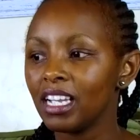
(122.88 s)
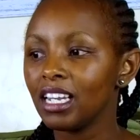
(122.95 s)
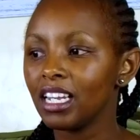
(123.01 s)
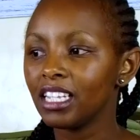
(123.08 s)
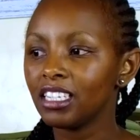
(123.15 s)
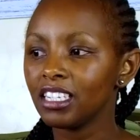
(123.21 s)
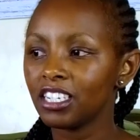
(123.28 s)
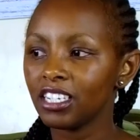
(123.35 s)

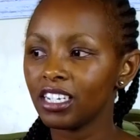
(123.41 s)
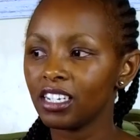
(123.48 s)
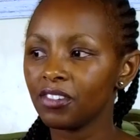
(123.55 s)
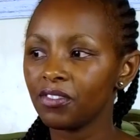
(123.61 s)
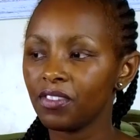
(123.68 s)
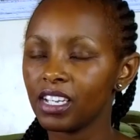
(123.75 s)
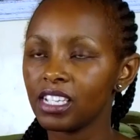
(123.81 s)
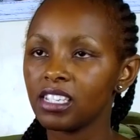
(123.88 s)
let the child
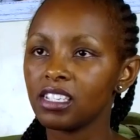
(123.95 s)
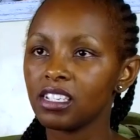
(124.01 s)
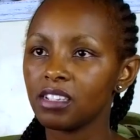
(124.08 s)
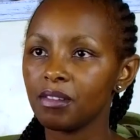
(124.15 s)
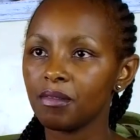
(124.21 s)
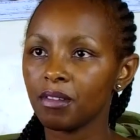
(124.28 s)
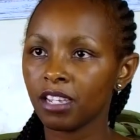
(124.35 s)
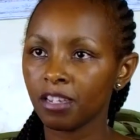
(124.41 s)
first
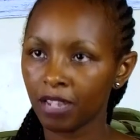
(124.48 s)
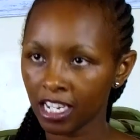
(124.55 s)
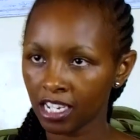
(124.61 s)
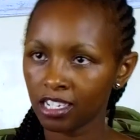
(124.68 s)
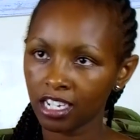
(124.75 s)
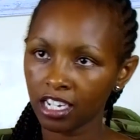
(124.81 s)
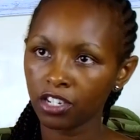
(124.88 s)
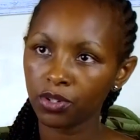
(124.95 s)
get
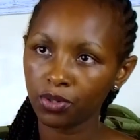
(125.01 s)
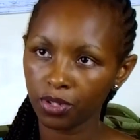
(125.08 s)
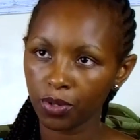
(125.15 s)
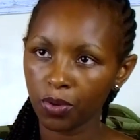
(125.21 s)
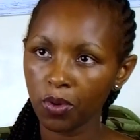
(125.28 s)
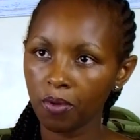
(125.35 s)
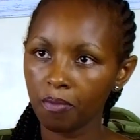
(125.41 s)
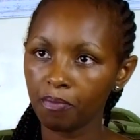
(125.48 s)
attached to the
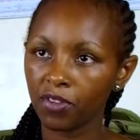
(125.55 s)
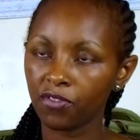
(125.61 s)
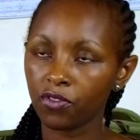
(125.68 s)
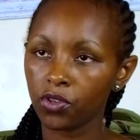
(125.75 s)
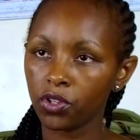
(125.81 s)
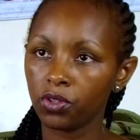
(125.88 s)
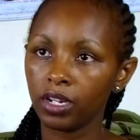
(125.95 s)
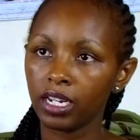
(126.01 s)
home before
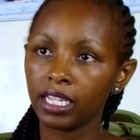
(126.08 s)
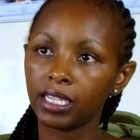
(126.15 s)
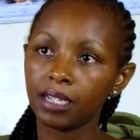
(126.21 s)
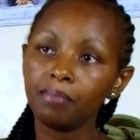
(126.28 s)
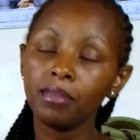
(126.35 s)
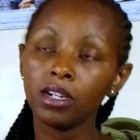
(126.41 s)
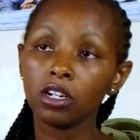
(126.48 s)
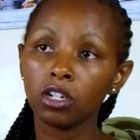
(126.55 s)
you let them
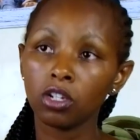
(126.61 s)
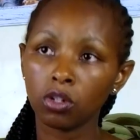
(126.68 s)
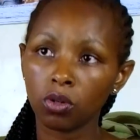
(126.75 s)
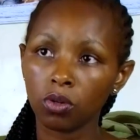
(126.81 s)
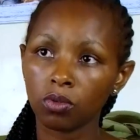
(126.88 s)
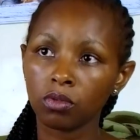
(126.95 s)
go.